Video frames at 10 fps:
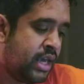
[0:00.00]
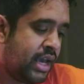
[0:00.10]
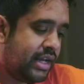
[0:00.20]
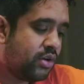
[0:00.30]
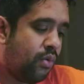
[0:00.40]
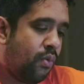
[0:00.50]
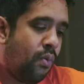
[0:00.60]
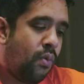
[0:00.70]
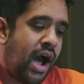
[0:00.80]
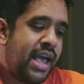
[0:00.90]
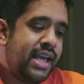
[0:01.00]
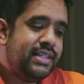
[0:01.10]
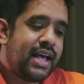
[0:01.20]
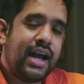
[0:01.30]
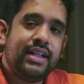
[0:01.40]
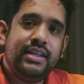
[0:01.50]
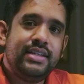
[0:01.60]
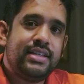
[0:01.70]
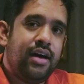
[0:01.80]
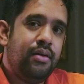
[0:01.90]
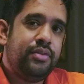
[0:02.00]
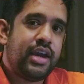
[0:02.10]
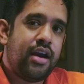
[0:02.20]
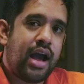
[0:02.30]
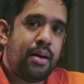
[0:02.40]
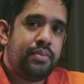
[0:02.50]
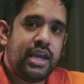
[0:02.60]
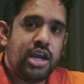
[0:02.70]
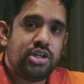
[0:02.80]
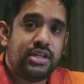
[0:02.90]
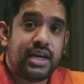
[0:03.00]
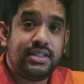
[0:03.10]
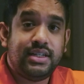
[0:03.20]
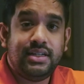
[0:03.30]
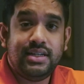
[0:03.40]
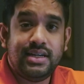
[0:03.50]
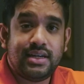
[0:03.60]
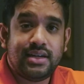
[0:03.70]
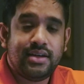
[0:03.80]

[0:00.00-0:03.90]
And so why exactly is healthcare application testing needed?